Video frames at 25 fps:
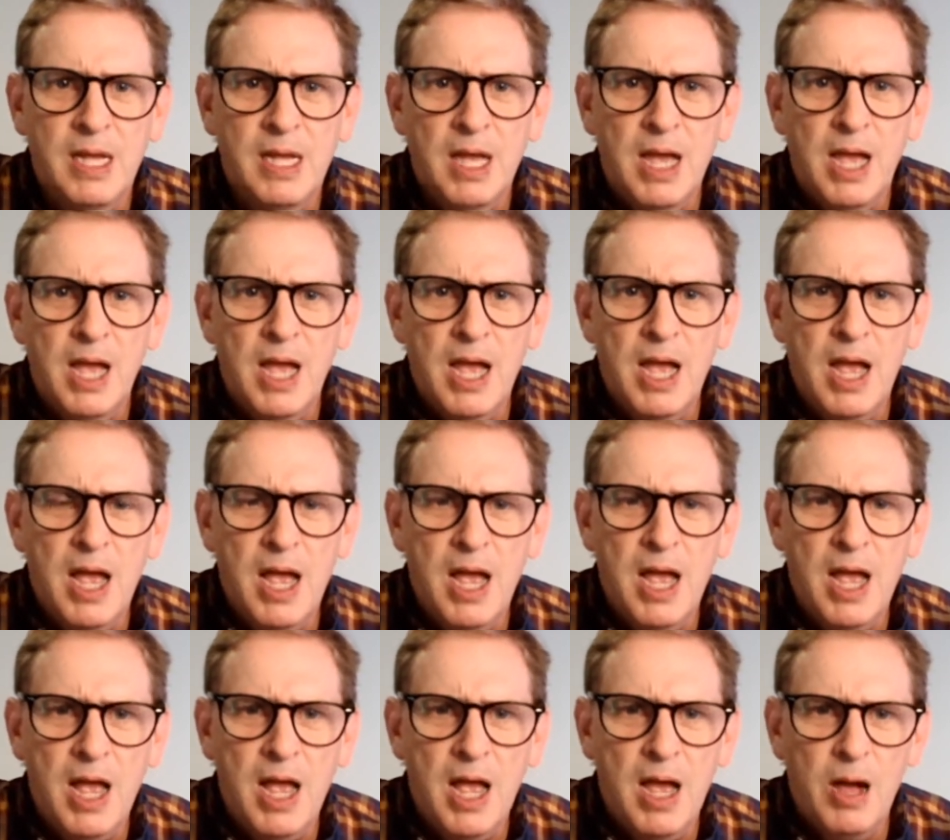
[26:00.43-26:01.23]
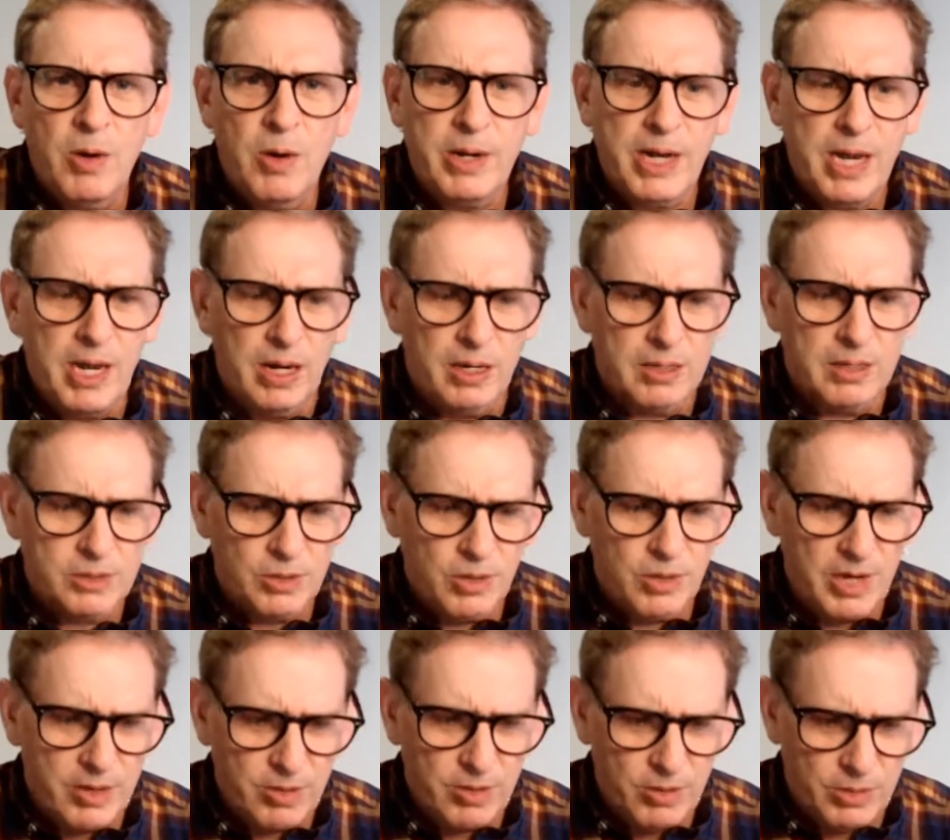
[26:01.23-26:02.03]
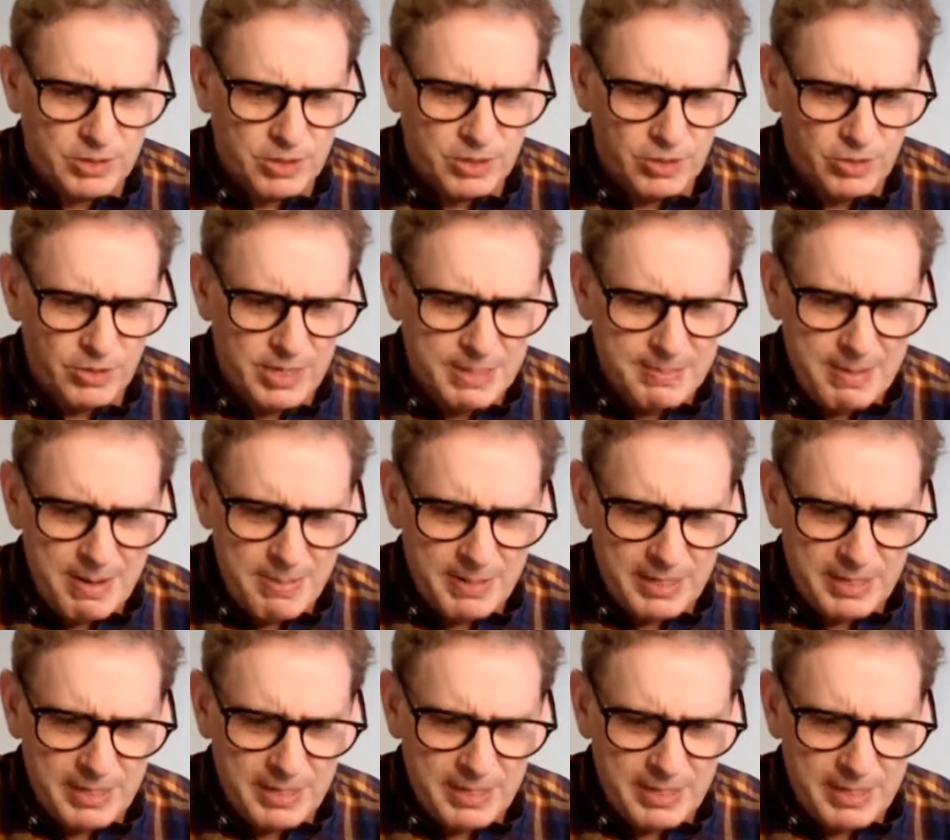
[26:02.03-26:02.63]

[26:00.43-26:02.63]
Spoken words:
Okay, so I don't know what to do now. Maybe I